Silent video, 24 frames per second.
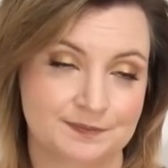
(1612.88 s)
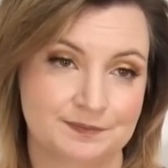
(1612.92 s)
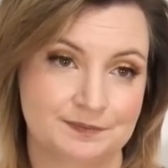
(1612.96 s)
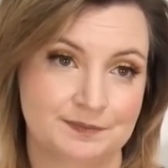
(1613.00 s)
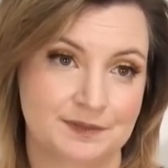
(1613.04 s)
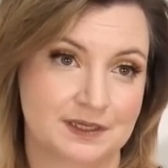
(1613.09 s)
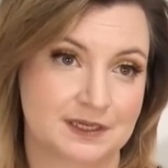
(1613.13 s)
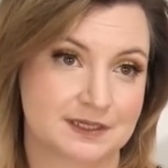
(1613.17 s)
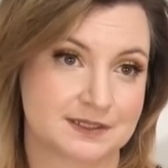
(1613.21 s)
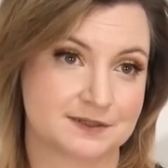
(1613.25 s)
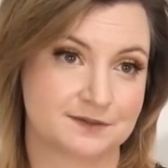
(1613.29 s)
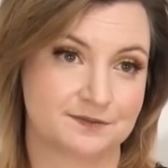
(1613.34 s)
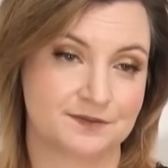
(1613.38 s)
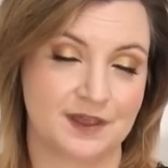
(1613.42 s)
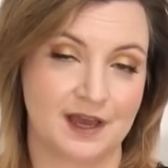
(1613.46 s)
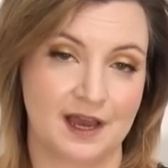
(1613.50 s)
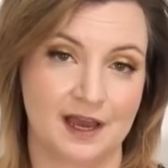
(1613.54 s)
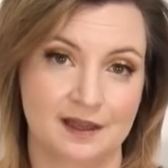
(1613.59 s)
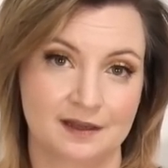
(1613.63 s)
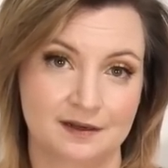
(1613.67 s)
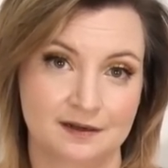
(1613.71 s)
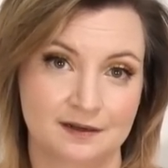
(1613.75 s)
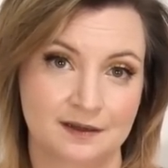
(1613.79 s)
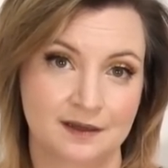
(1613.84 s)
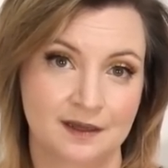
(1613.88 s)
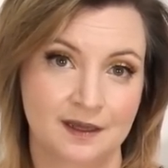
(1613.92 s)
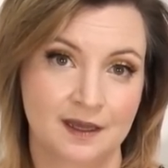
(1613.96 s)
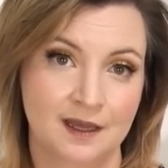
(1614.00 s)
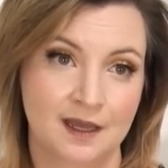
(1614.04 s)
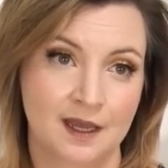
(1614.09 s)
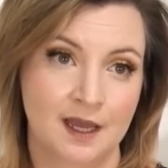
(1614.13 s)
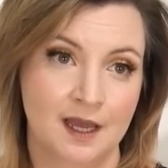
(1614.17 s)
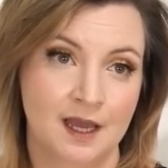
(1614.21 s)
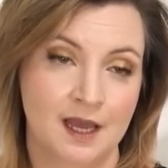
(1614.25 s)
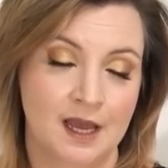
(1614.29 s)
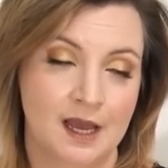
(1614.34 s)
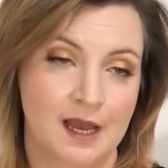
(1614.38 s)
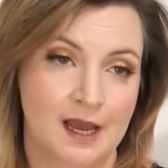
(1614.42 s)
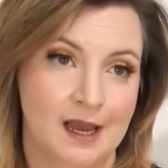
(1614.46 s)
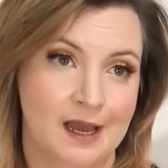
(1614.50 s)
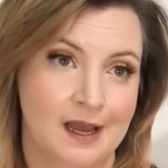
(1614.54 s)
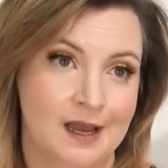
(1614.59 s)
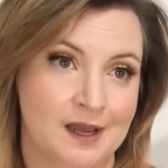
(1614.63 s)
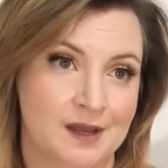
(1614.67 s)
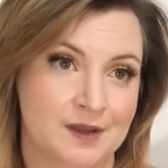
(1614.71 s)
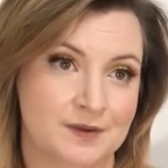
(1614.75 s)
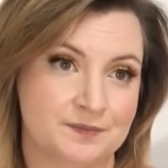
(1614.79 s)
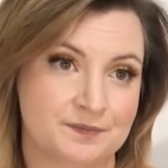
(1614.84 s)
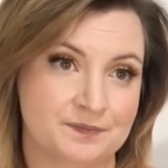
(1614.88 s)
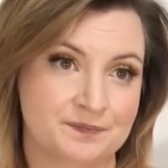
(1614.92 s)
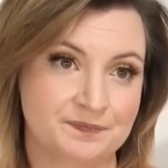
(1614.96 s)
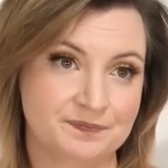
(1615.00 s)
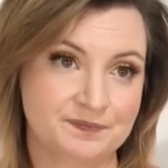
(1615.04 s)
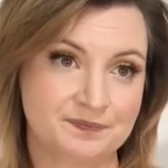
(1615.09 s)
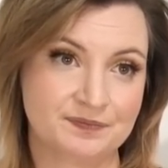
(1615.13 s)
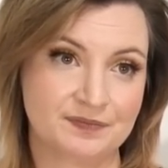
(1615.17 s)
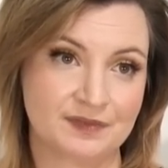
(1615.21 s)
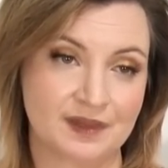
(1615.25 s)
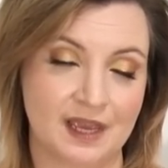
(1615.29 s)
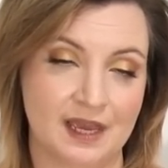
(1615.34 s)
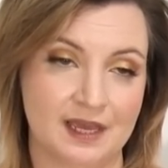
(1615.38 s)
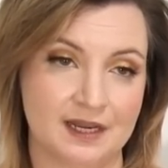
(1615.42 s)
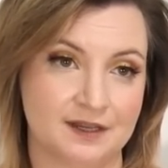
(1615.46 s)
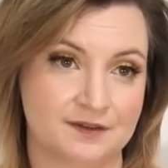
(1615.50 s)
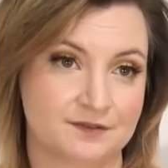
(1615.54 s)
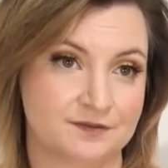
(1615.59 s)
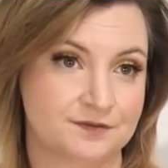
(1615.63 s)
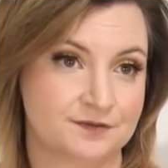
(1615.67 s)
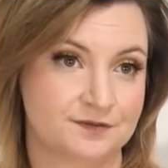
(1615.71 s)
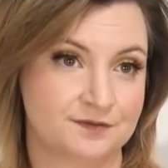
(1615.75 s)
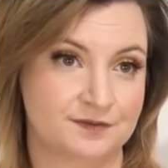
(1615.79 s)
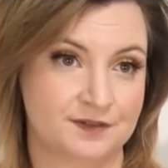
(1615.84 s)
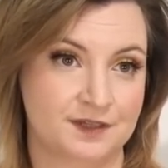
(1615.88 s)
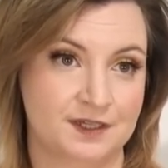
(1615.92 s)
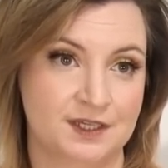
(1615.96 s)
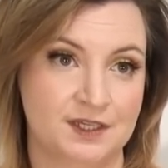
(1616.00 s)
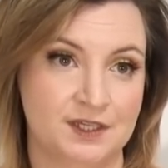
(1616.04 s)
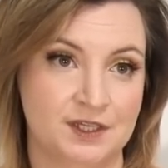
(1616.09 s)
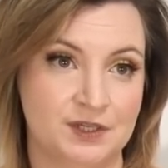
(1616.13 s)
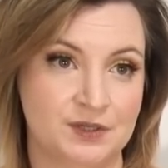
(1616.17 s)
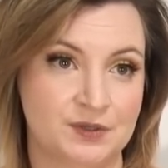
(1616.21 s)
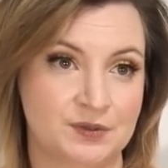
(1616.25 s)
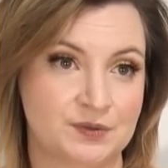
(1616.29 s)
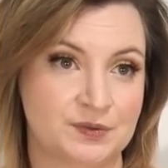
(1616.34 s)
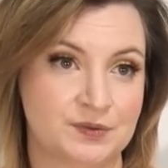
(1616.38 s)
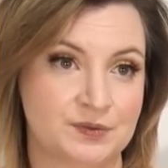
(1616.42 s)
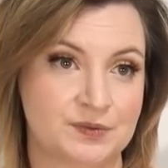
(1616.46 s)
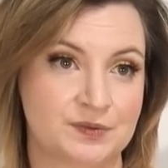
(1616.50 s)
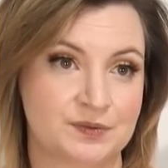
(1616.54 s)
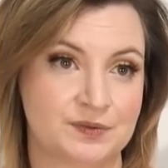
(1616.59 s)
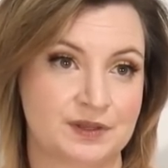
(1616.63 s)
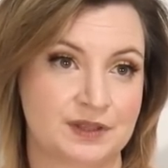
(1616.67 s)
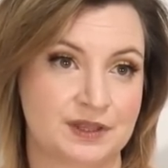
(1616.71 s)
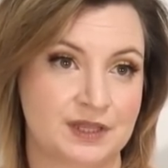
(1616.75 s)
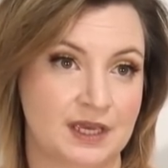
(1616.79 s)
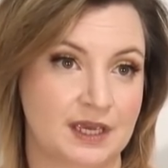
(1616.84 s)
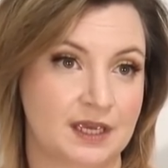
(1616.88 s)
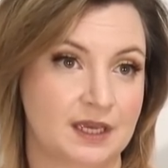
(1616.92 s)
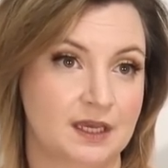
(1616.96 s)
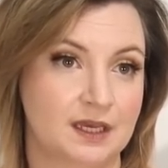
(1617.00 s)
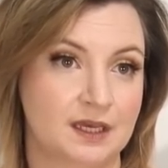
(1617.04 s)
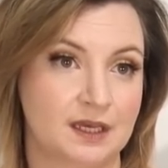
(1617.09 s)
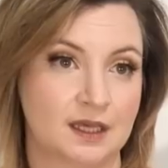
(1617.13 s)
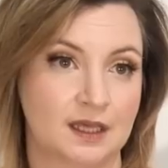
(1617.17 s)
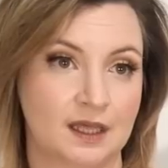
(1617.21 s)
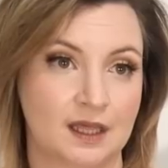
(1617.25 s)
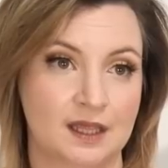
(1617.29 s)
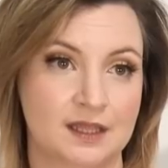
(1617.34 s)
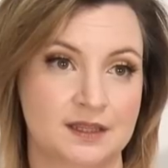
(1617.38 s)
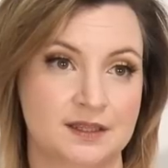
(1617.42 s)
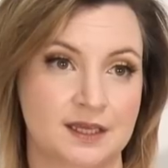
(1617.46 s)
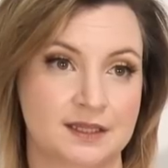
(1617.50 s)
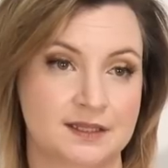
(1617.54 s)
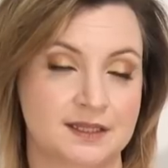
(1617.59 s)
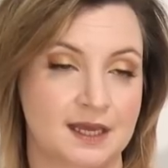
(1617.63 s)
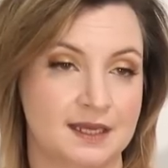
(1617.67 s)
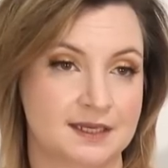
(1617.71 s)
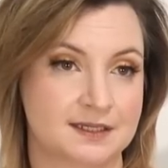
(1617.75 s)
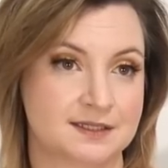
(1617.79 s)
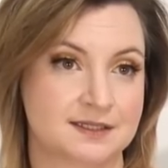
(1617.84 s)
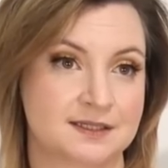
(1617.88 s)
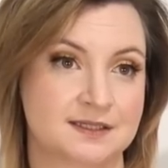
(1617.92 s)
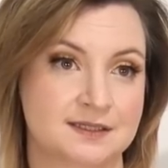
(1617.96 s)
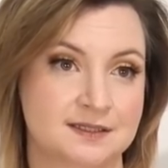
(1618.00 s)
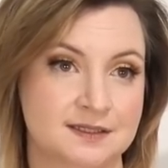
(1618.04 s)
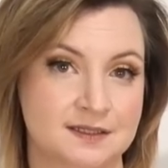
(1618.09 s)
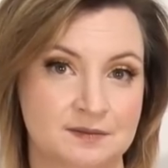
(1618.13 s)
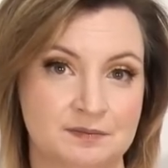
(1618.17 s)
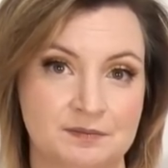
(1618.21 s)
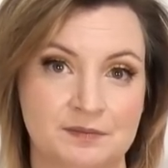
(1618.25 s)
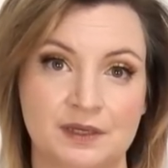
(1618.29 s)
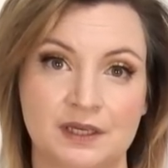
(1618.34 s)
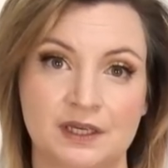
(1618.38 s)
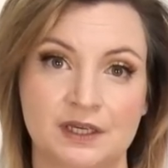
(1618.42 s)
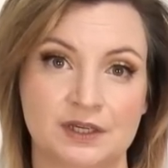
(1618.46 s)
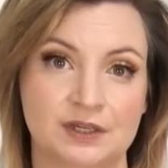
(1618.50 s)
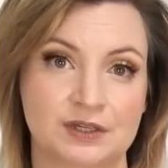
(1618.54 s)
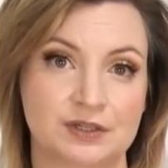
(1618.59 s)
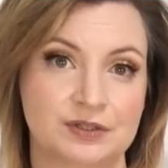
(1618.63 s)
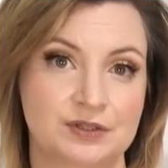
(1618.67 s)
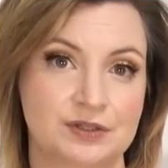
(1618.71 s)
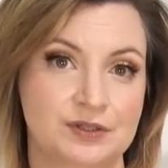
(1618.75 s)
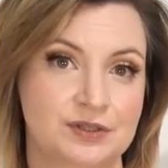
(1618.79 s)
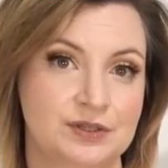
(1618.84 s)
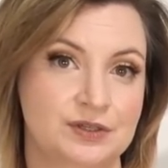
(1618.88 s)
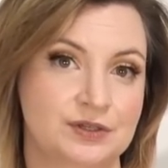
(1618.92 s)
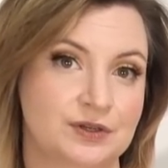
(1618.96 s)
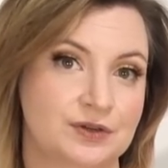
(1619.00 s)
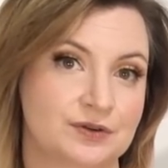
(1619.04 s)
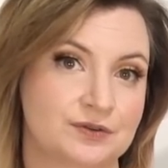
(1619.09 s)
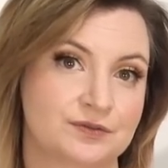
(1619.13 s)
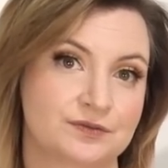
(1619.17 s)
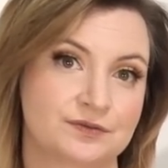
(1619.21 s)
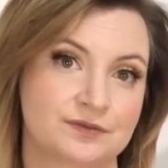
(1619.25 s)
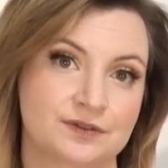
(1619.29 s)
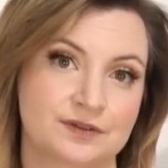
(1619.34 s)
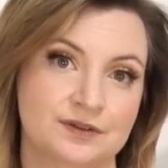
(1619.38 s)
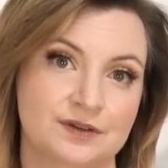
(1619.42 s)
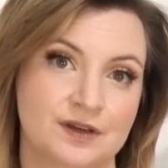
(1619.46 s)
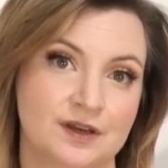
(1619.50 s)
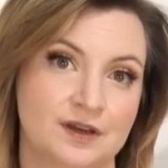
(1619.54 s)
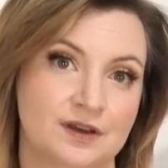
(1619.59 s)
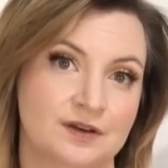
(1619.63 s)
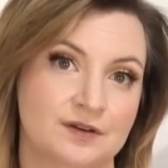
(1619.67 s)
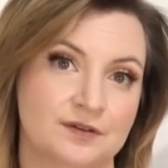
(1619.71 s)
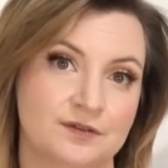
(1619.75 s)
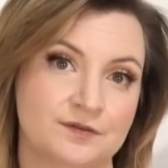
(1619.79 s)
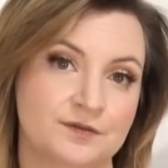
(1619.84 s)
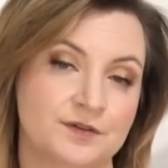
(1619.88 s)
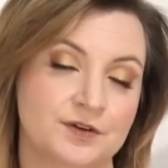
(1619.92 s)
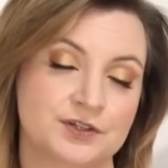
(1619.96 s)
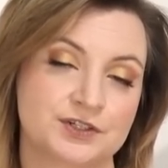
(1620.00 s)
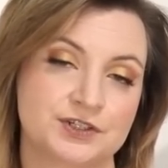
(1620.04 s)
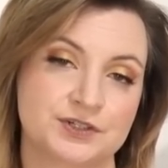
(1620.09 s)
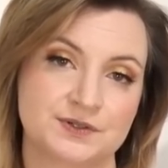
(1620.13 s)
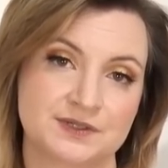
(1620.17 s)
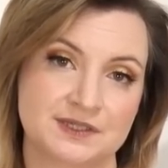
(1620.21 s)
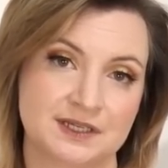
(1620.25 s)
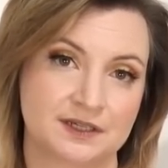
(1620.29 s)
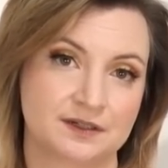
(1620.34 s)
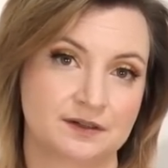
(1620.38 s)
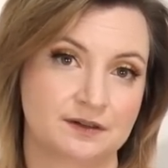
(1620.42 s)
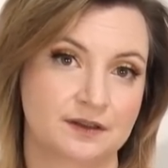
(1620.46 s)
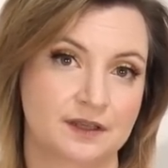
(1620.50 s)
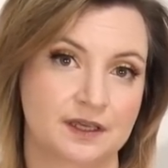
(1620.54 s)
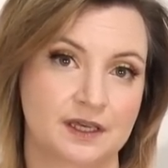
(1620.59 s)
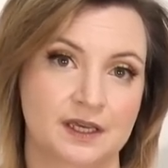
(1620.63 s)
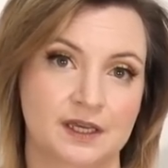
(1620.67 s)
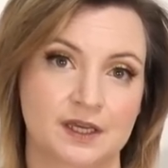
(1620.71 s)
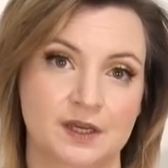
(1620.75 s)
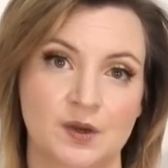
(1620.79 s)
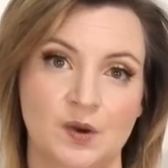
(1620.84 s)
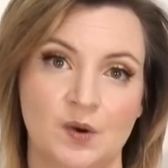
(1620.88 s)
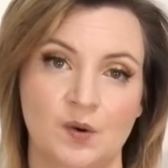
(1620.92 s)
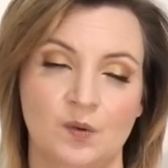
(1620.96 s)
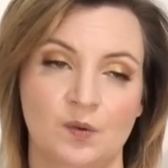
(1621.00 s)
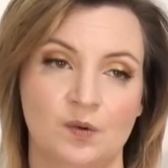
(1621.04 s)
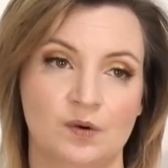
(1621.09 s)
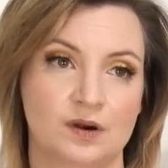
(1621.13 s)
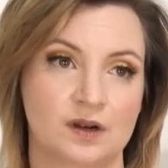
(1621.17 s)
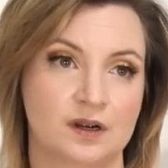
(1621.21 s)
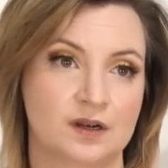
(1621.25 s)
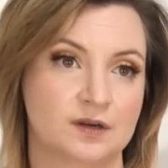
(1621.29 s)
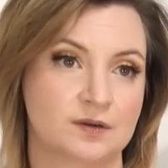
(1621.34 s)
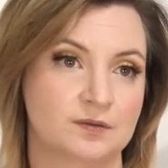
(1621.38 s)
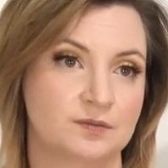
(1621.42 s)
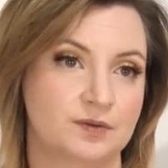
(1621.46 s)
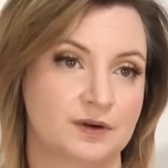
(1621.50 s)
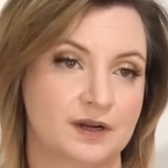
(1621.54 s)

because of that um and if you think that that's me, you know, uh, virtue signaling or